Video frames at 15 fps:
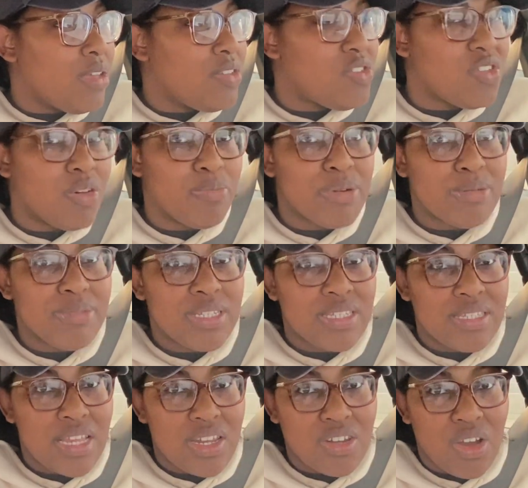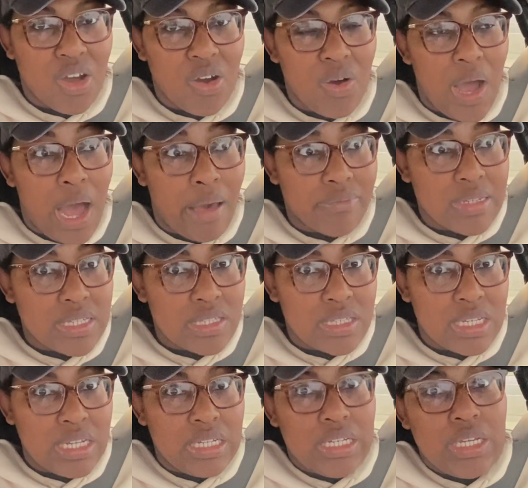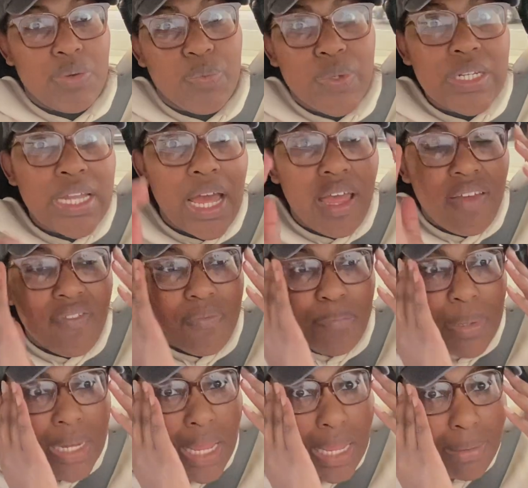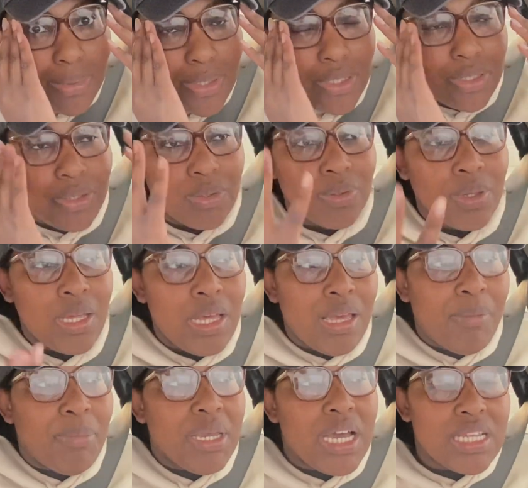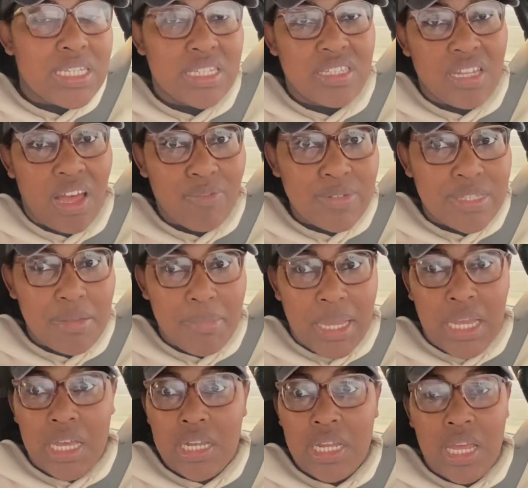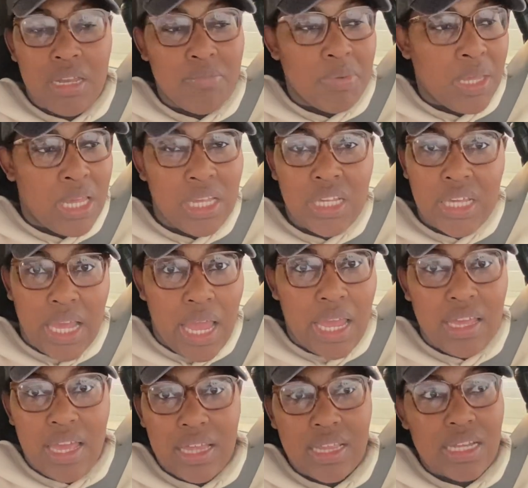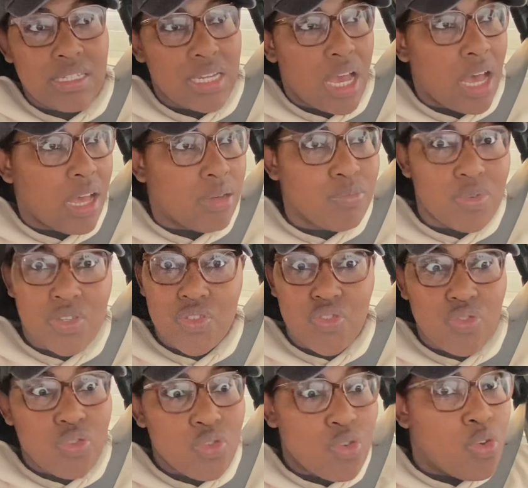you know, Brinsley said no, obviously. He would not have been able to because his love was a man. And being gay at that time was,